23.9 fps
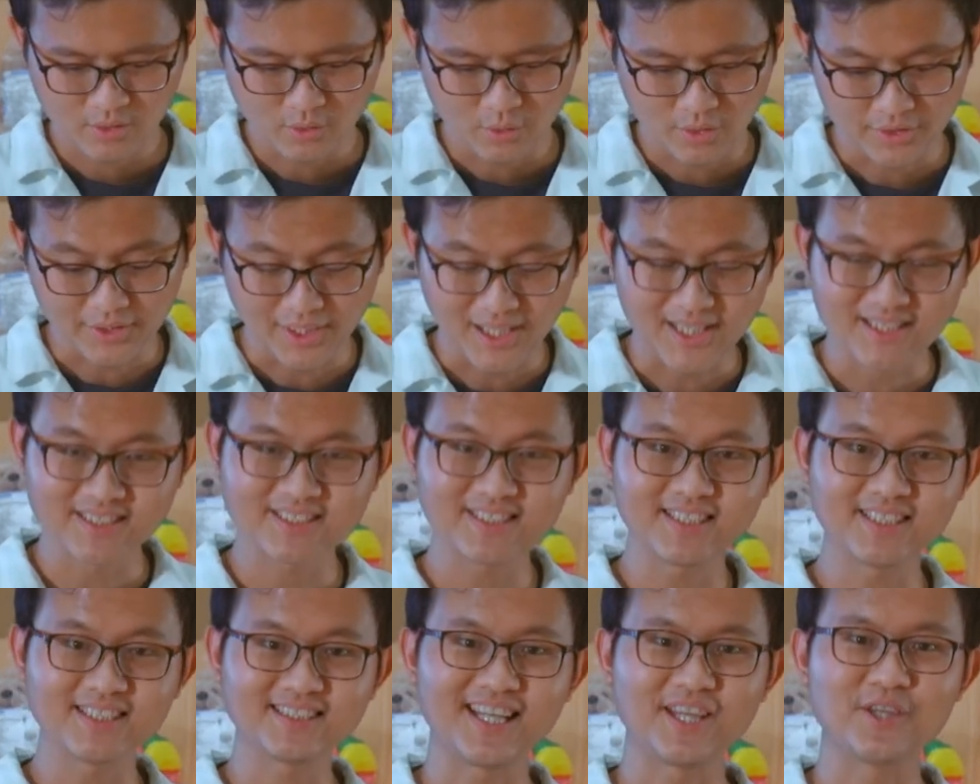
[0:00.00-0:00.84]
Well, the
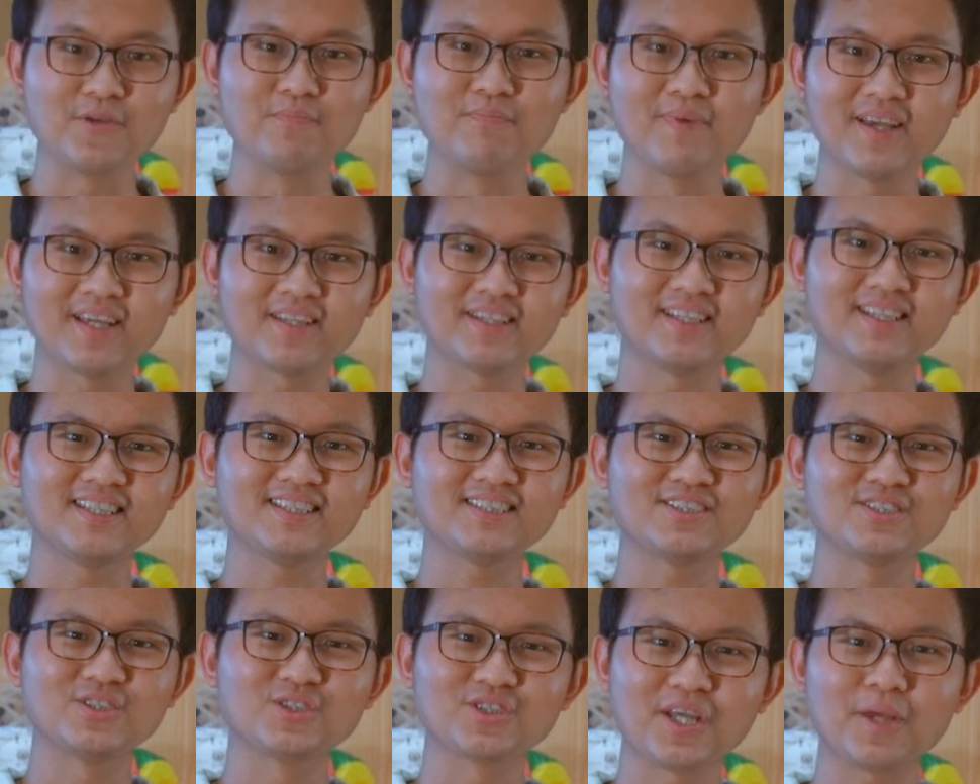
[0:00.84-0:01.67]
answer is that you make
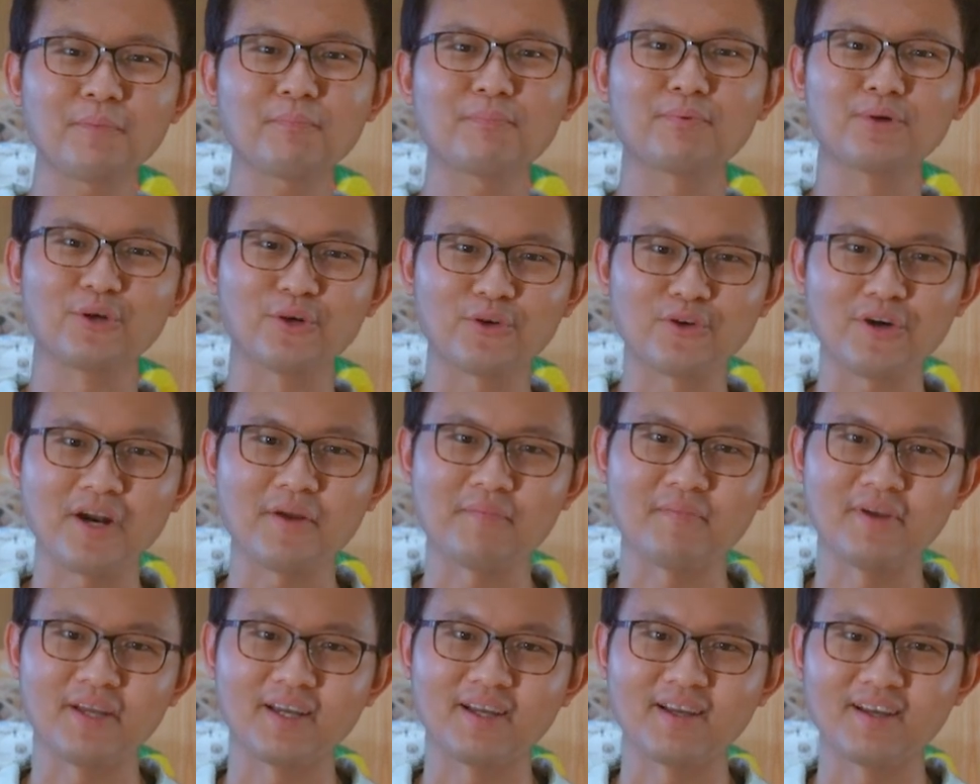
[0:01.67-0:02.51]
this using
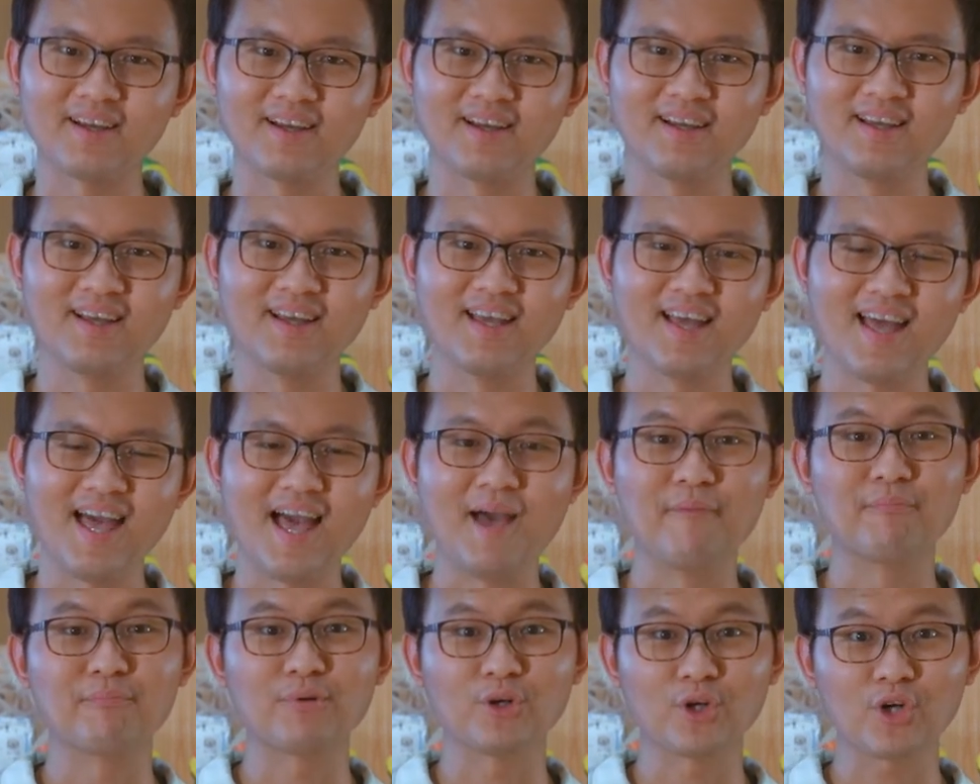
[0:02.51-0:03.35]
programming.
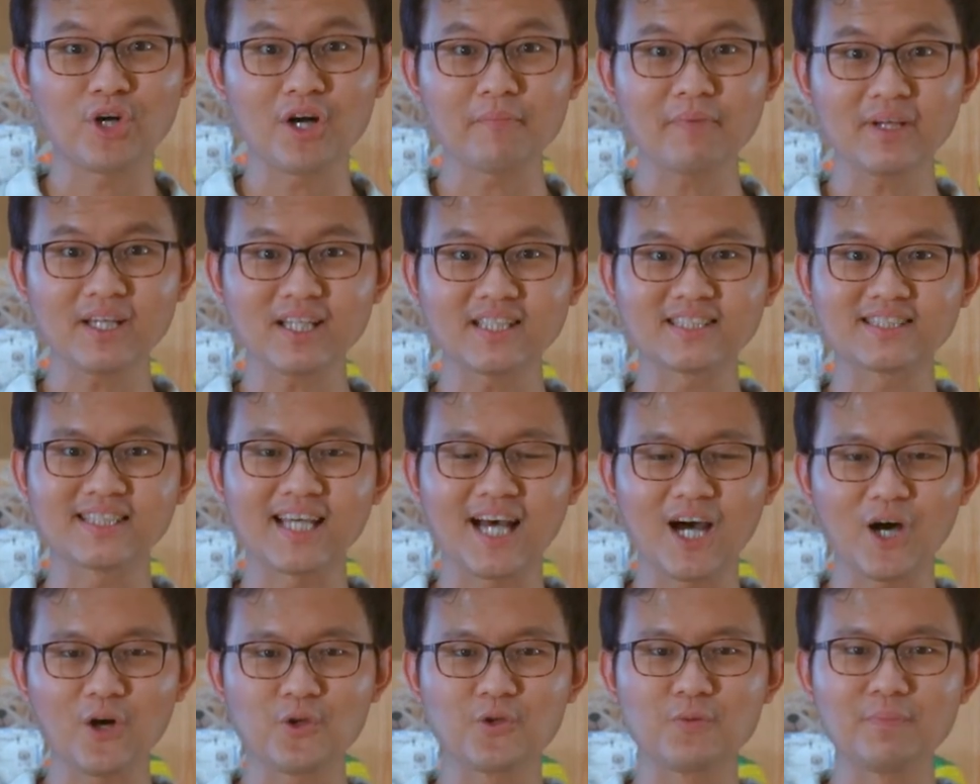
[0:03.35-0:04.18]
And programming is
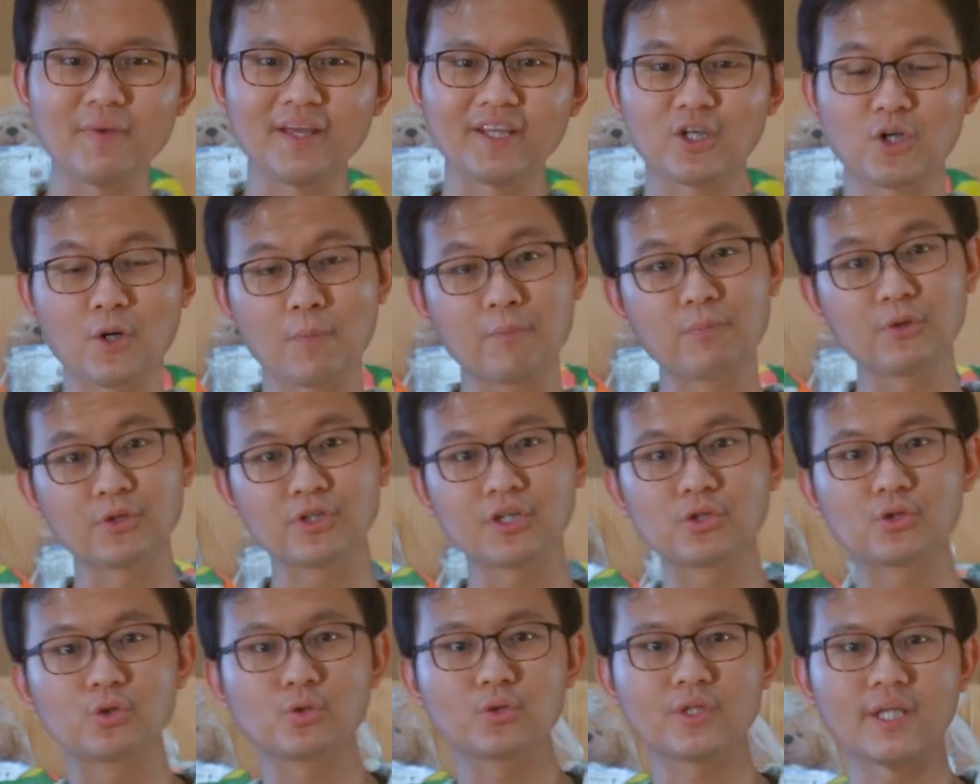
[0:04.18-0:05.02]
how you make your
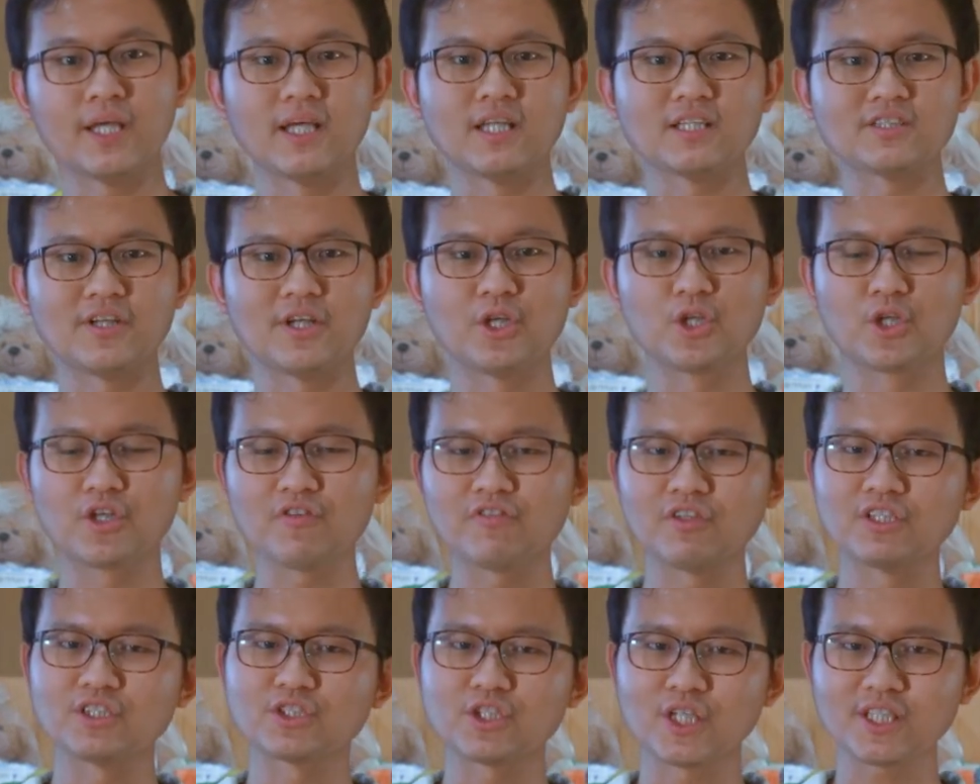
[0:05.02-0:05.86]
computer do things, right? You
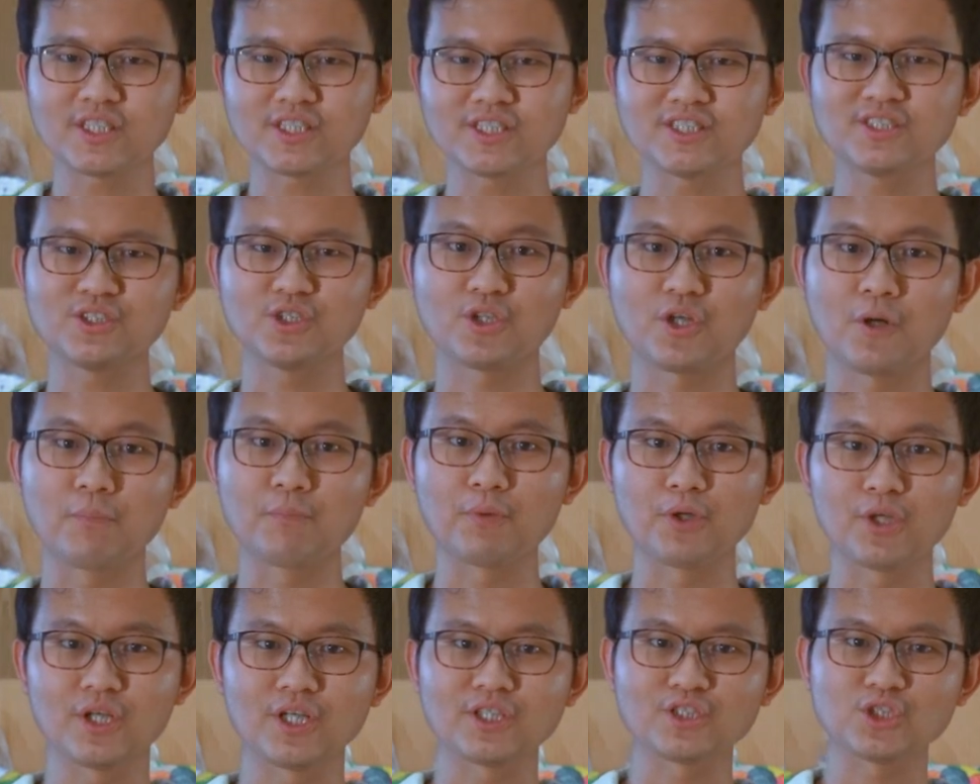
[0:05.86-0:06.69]
give instructions to your
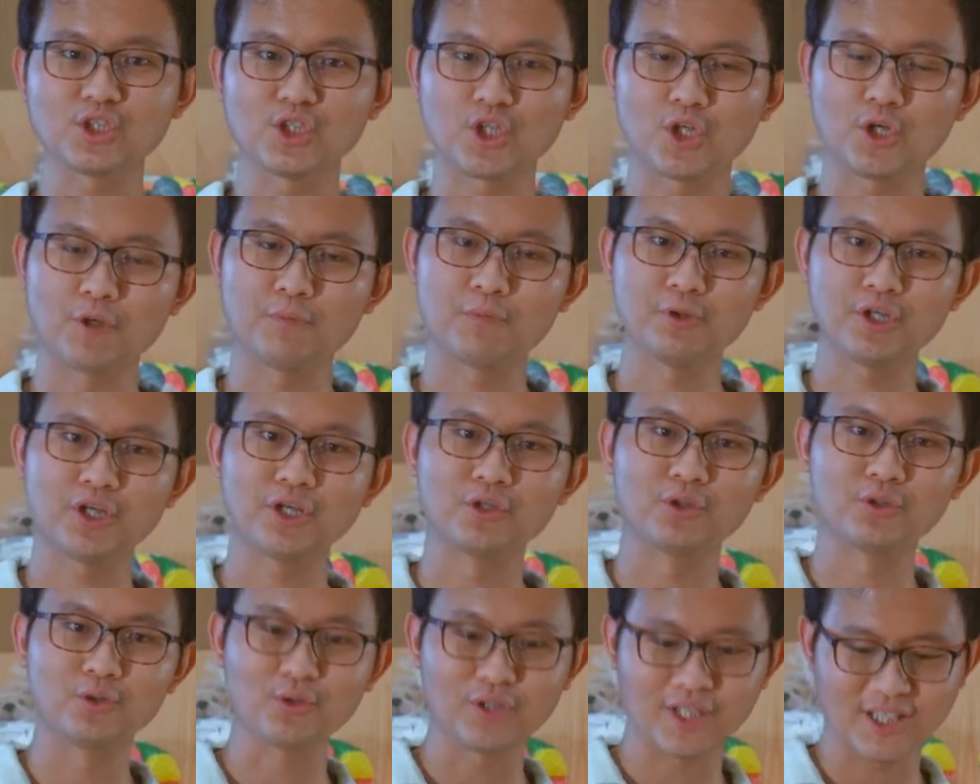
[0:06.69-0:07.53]
computer so your computer
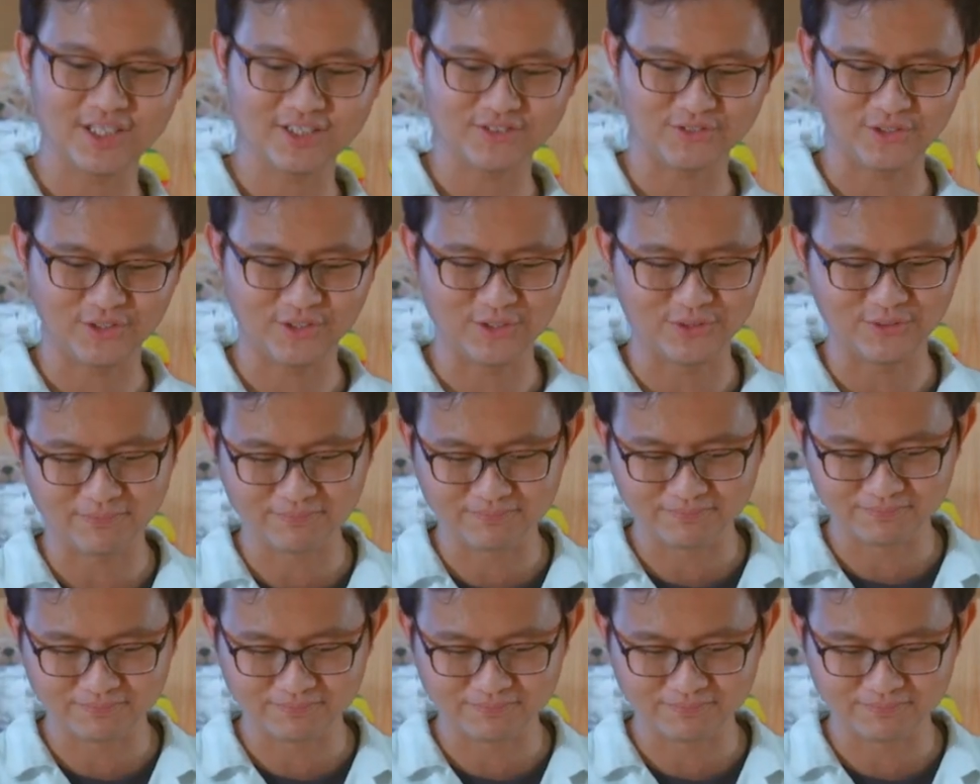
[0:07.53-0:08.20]
can do things for you.